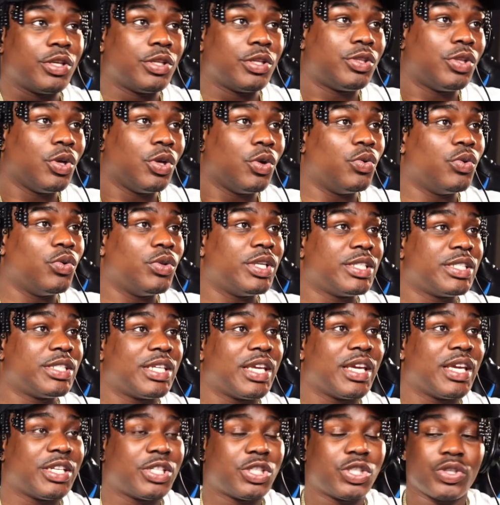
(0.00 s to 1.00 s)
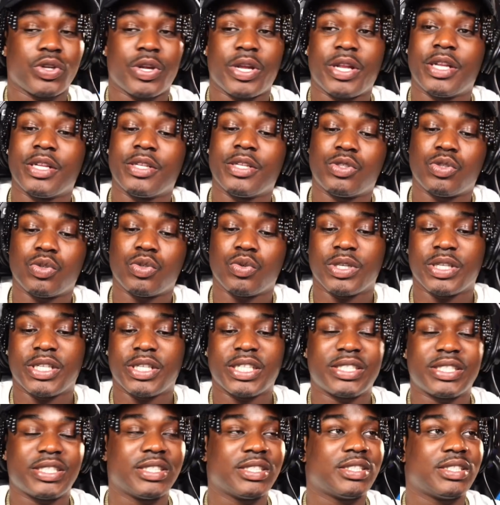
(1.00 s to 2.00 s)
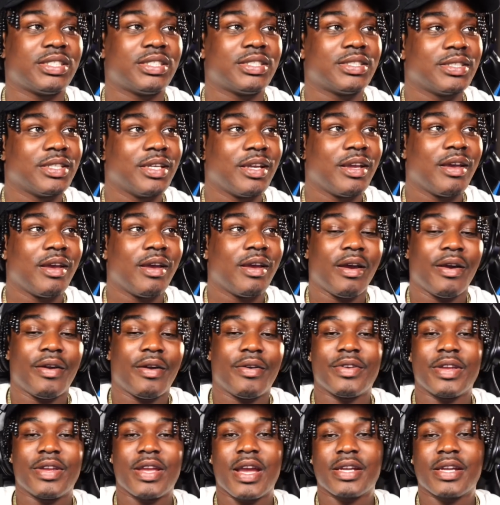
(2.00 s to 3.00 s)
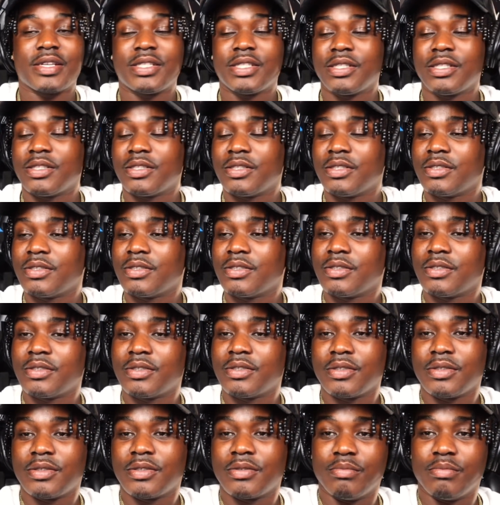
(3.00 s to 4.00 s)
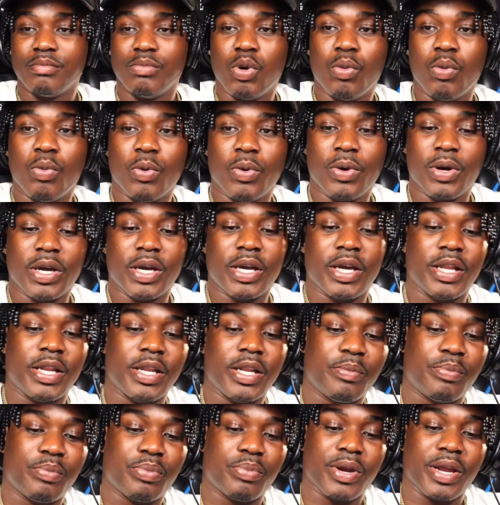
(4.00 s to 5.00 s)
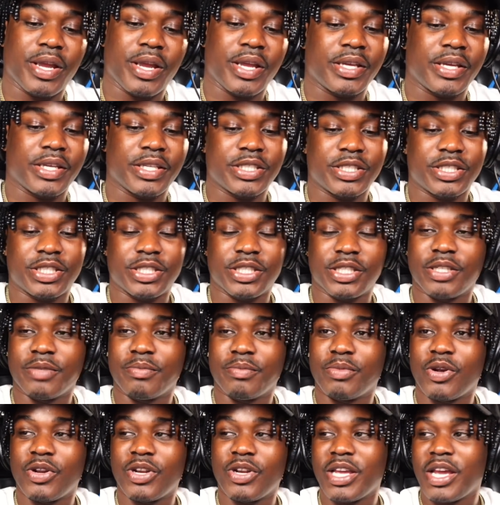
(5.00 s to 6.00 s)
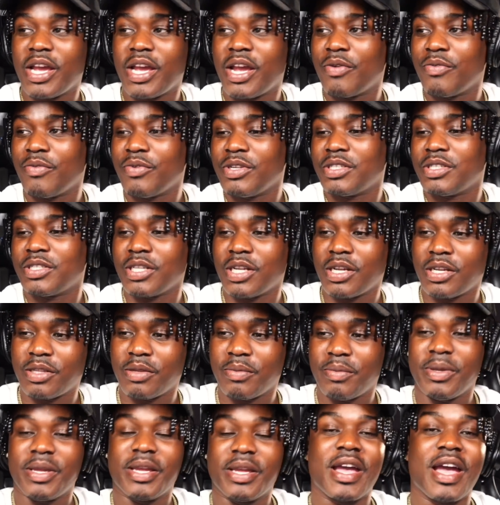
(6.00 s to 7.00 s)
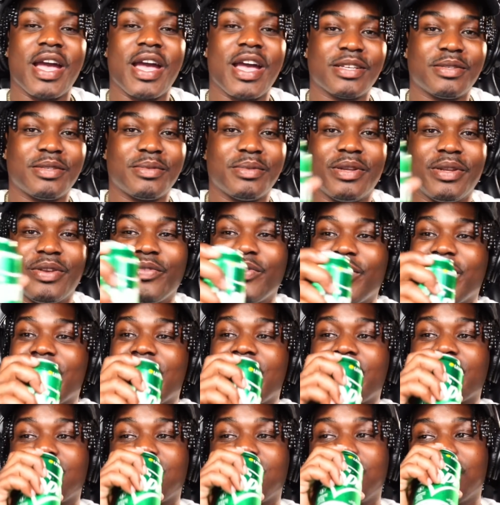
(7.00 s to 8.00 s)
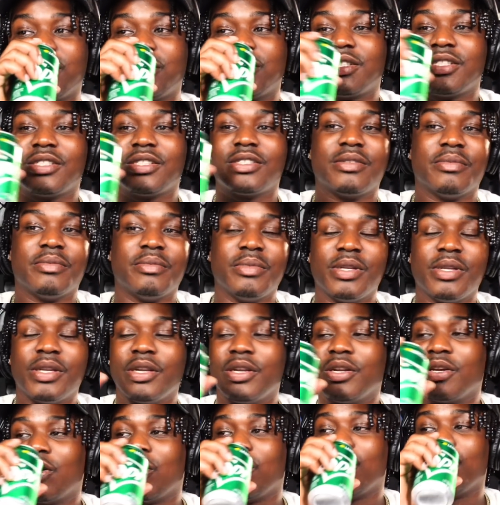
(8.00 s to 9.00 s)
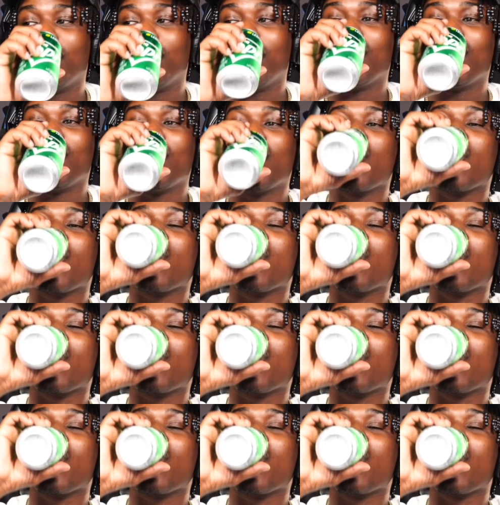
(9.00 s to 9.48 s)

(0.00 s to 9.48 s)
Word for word: ado, let's get straight into it. This is a reaction to Boo Boo 100 prank and shit. Brody had reached out to me and asked me to react to this shit some minute ago, but